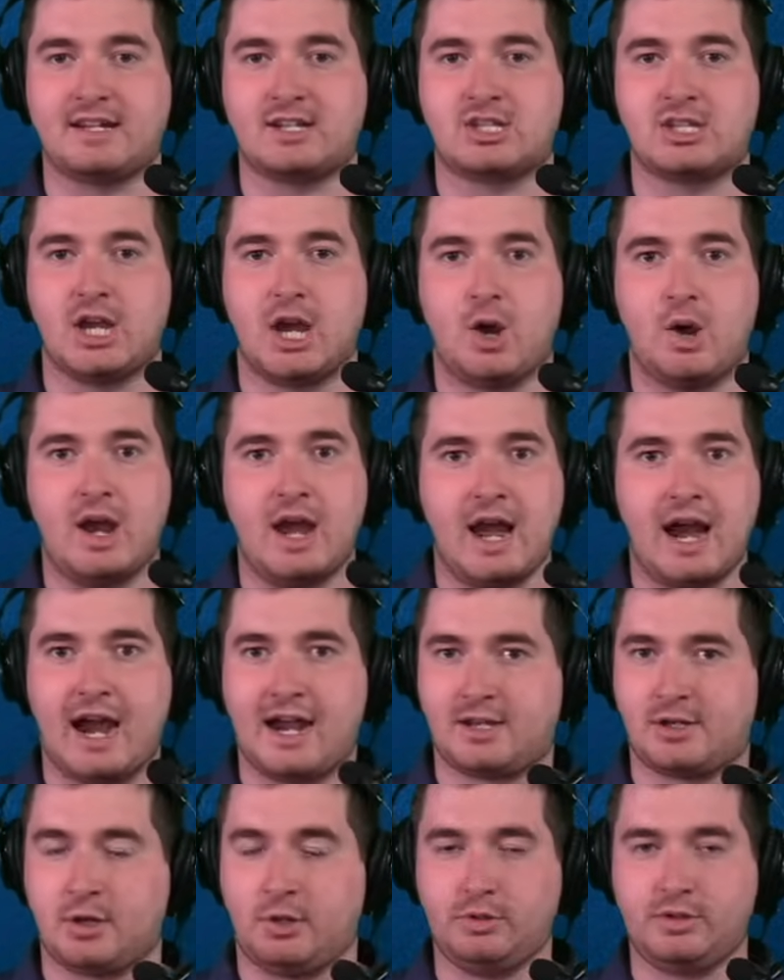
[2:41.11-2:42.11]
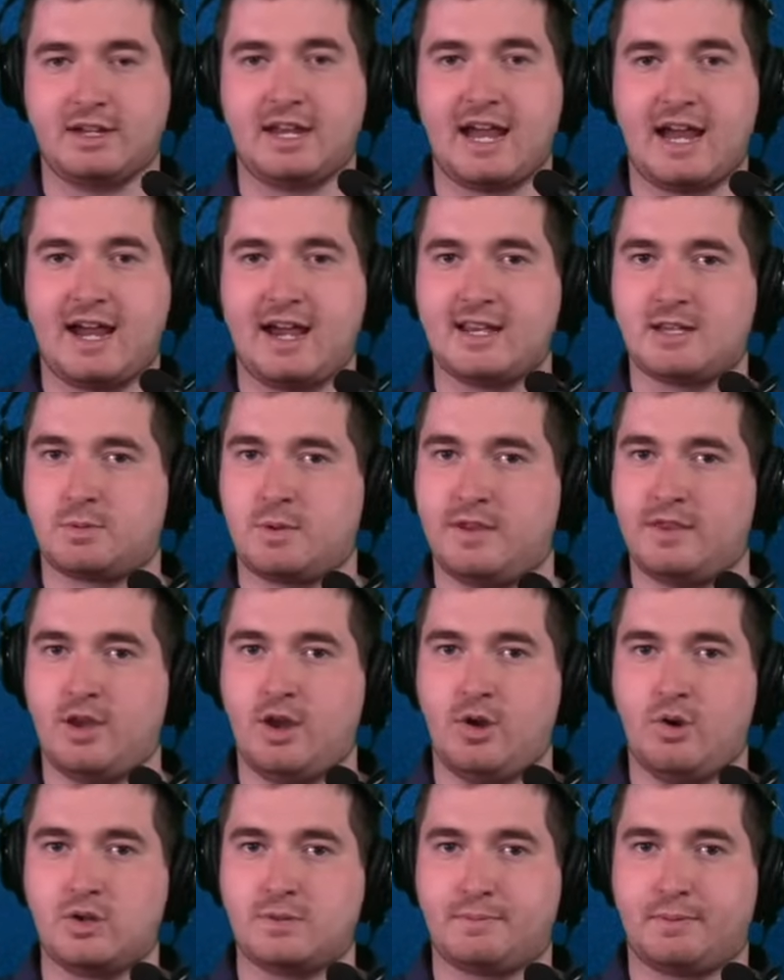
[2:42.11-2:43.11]
So I told you guys when
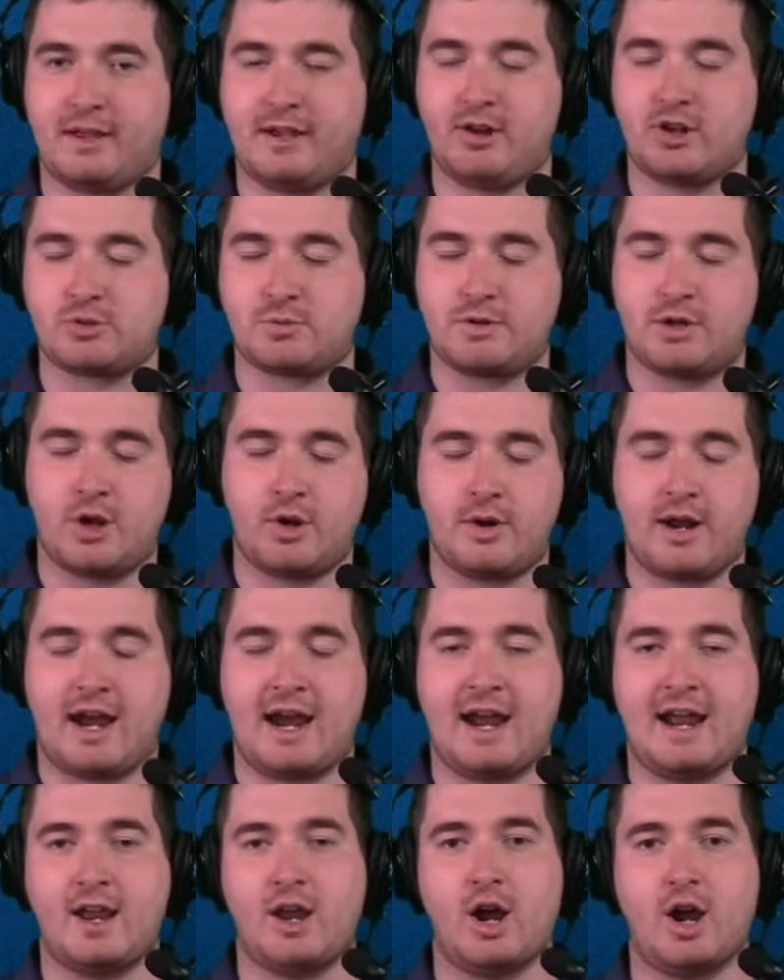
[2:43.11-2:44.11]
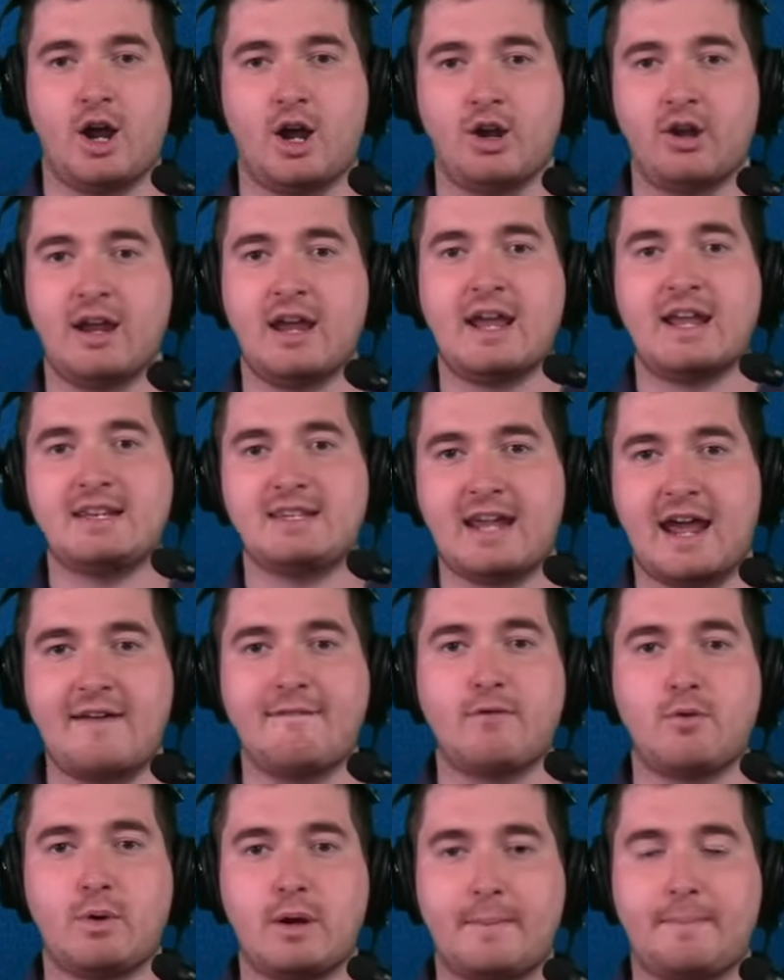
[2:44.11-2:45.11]
those players would go to IR,
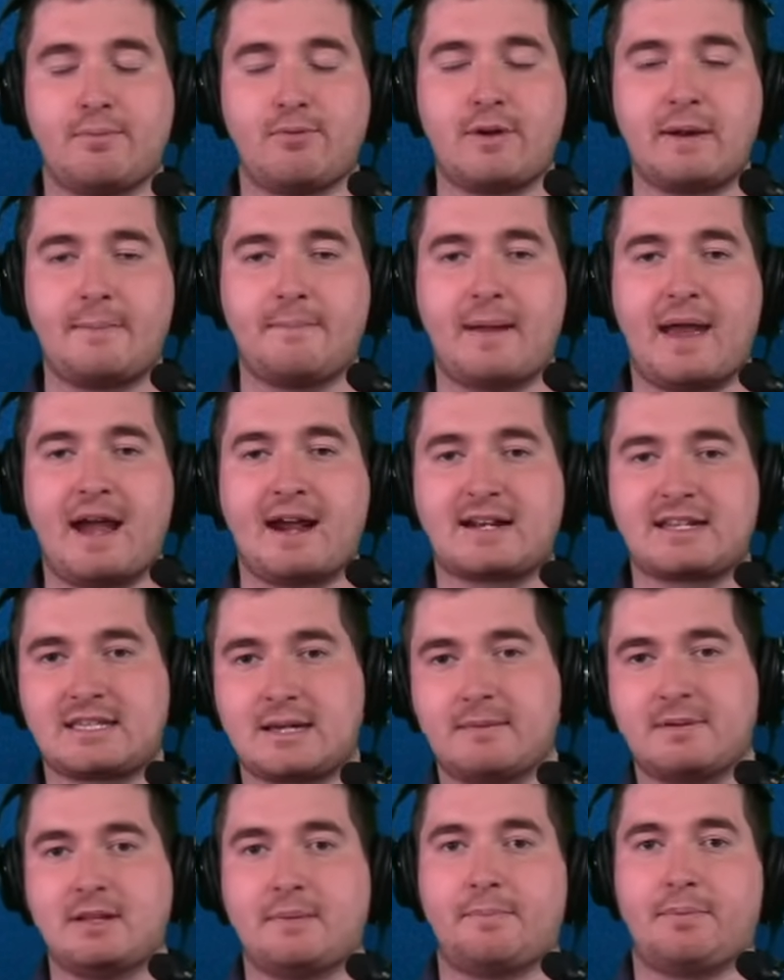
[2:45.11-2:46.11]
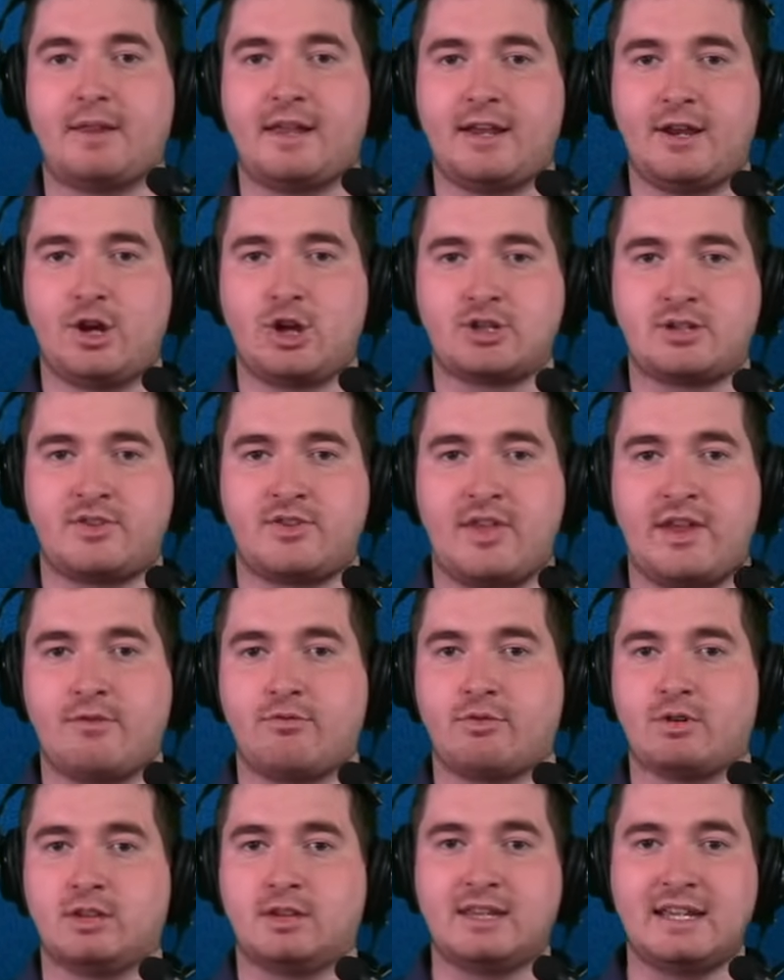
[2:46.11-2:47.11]
Denver would bring back some of the players that they
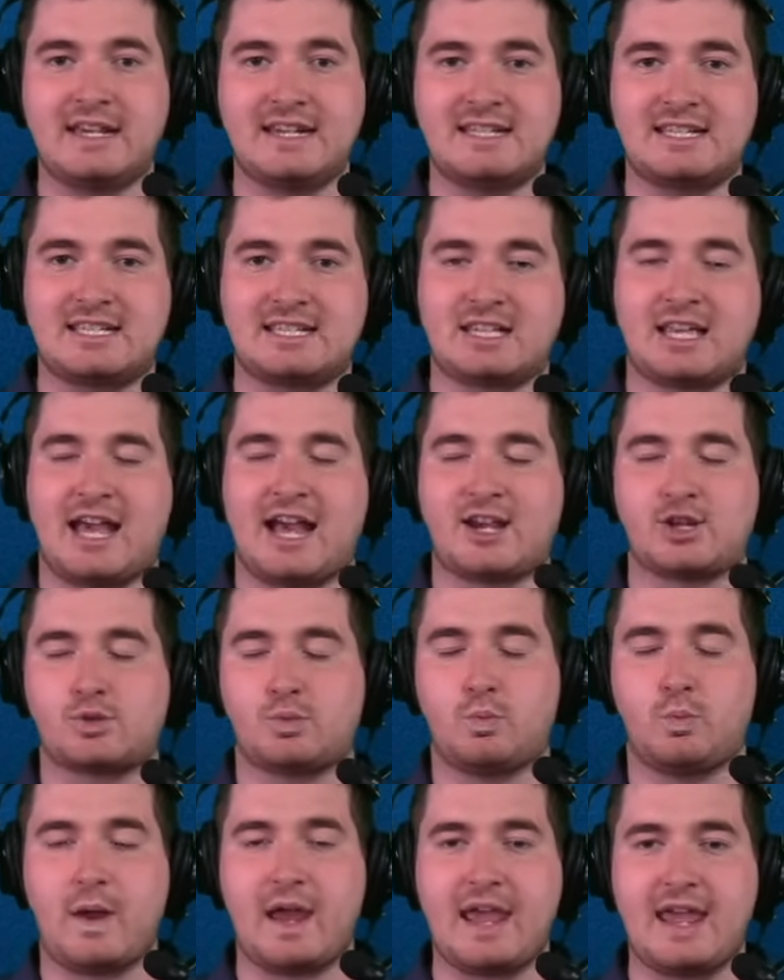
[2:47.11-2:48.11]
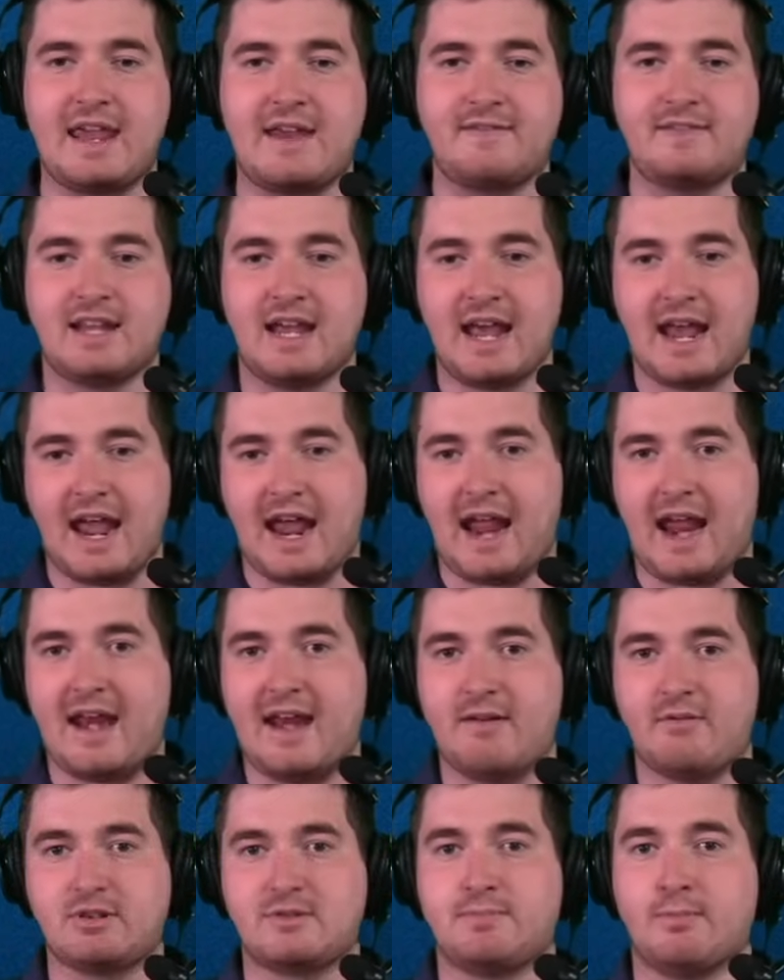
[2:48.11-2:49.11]
released slash waived, and
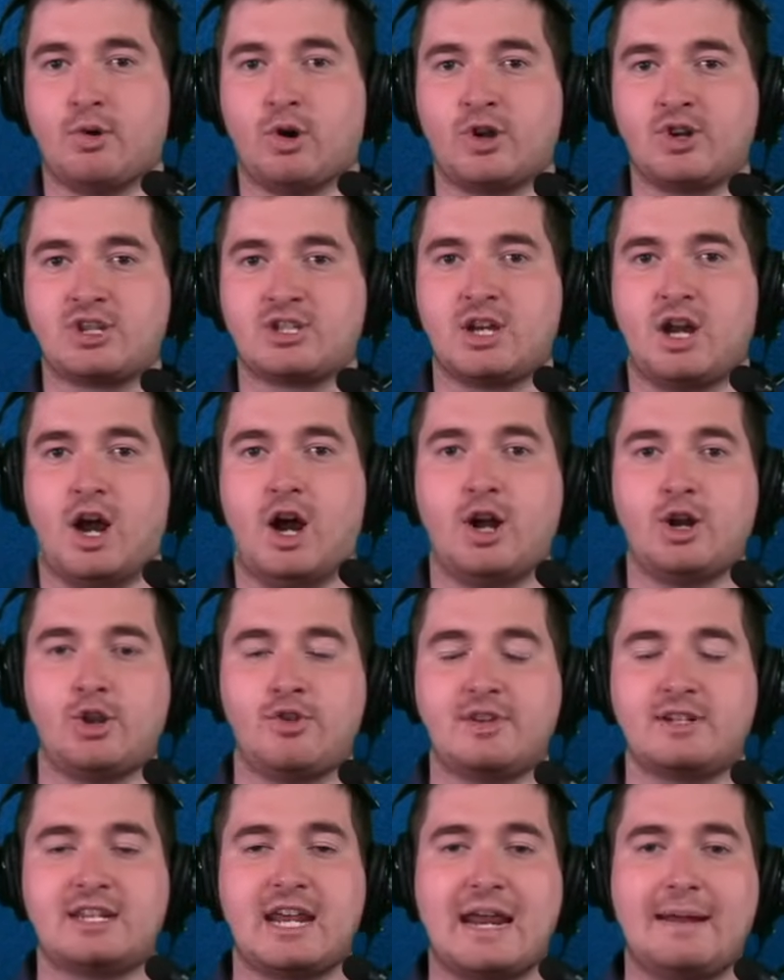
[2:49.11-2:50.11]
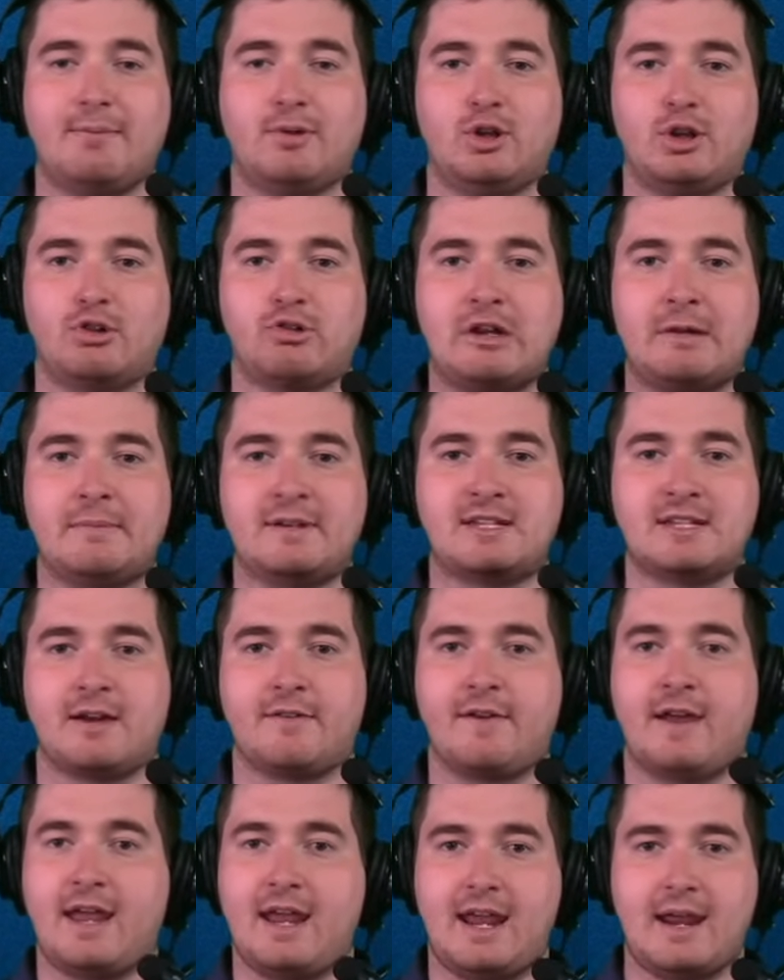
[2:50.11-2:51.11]
it was more just an under the table agreement of,
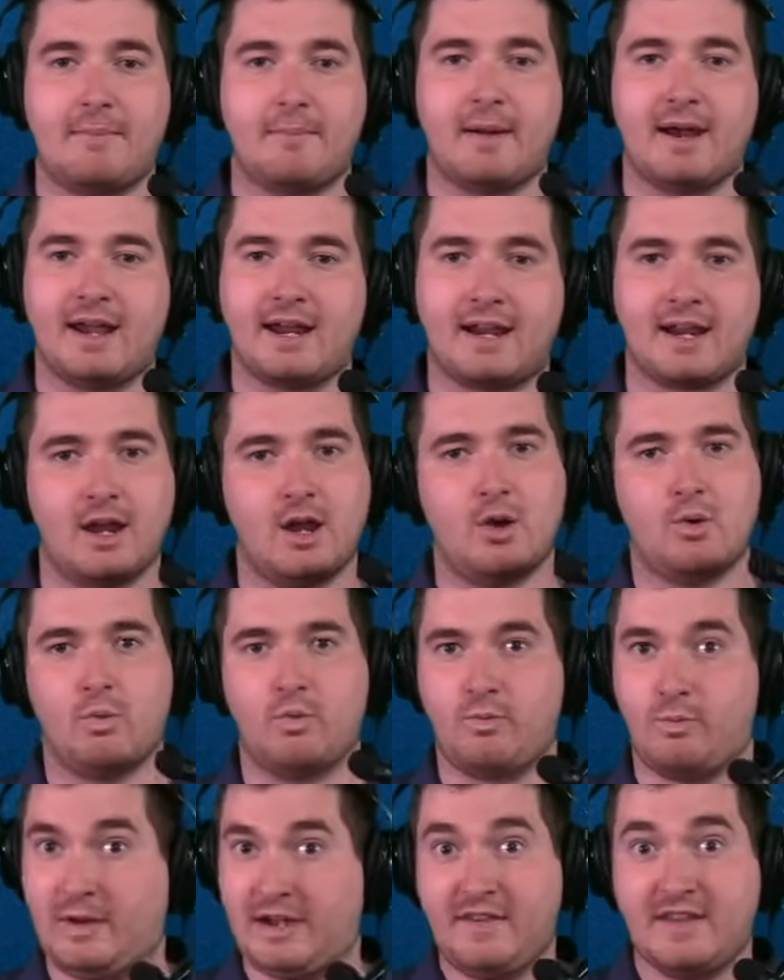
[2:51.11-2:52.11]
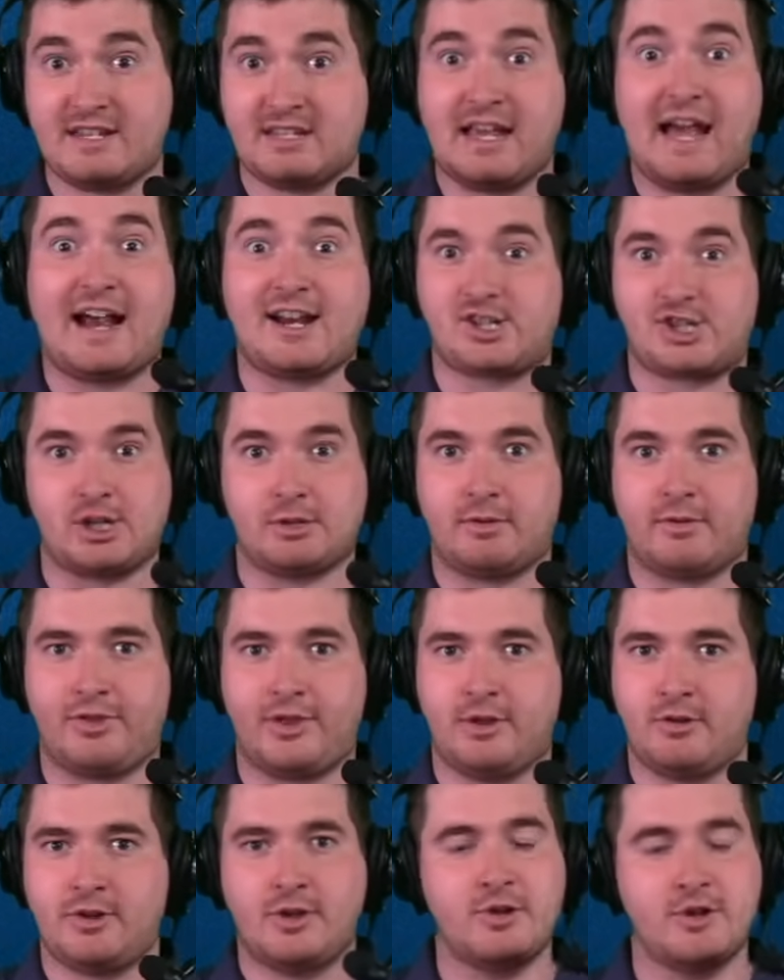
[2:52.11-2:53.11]
hey, Mike, we did this last year with
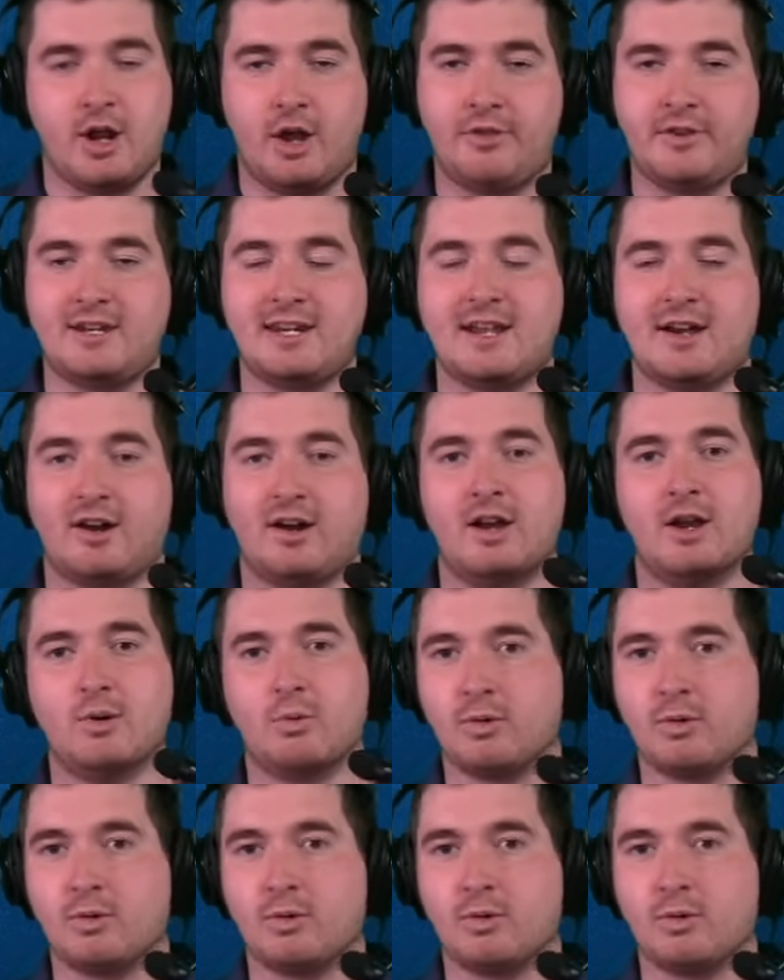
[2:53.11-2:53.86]
you. You know the deal.